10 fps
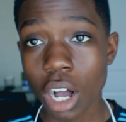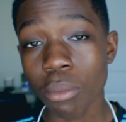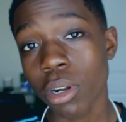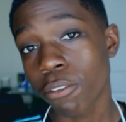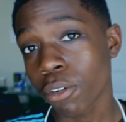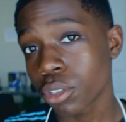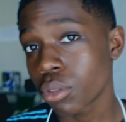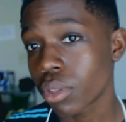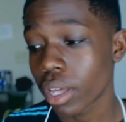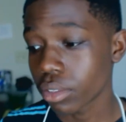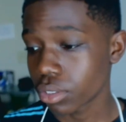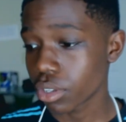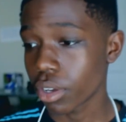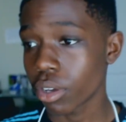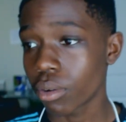when I first threw down this
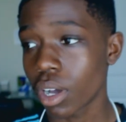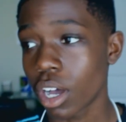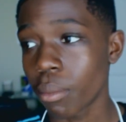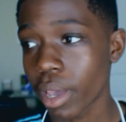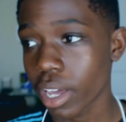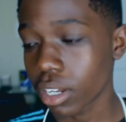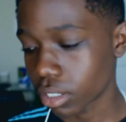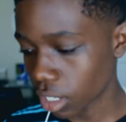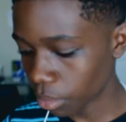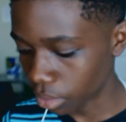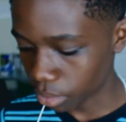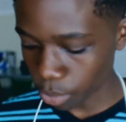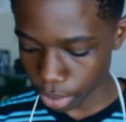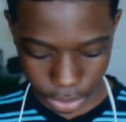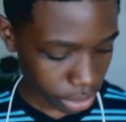yo-yo, I had a couple of
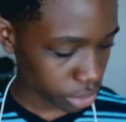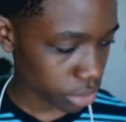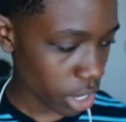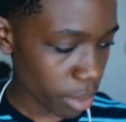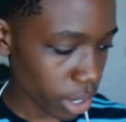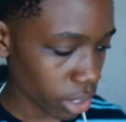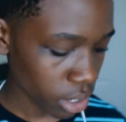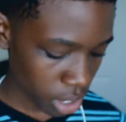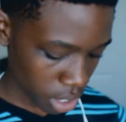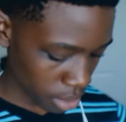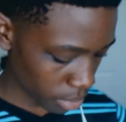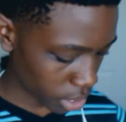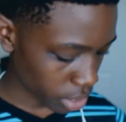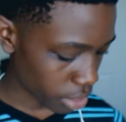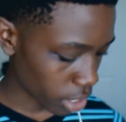weird things to say about it,
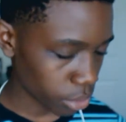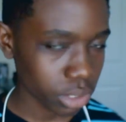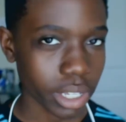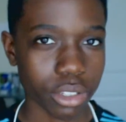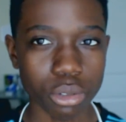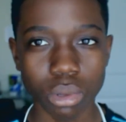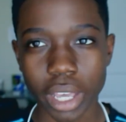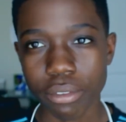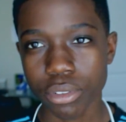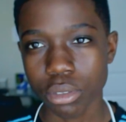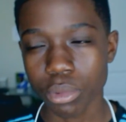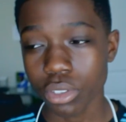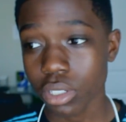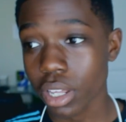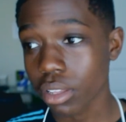because I thought it was like too light for some
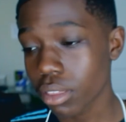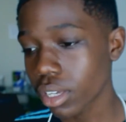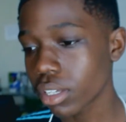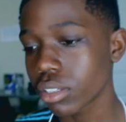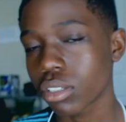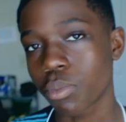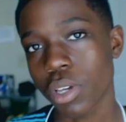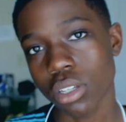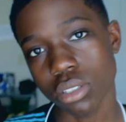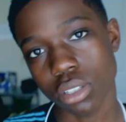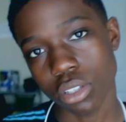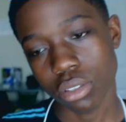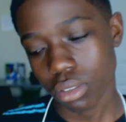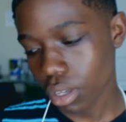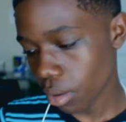reason. And the thing is, it's because the
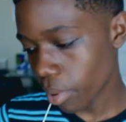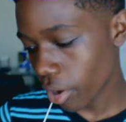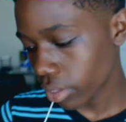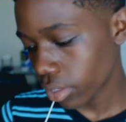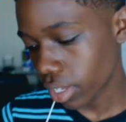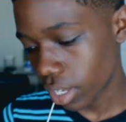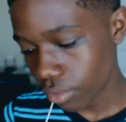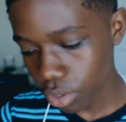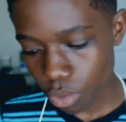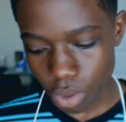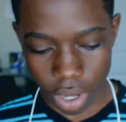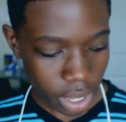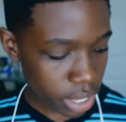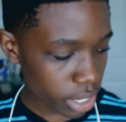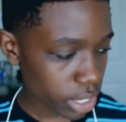bearing that they give you
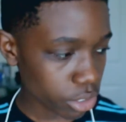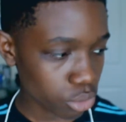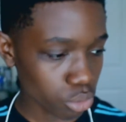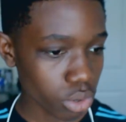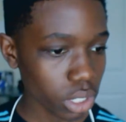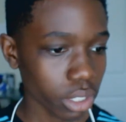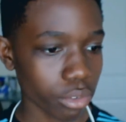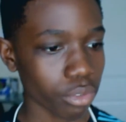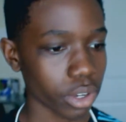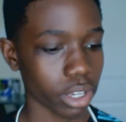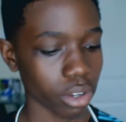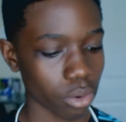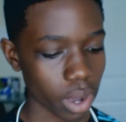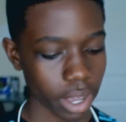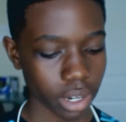is really freaking
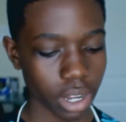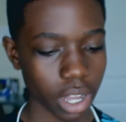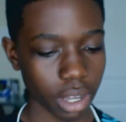quiet.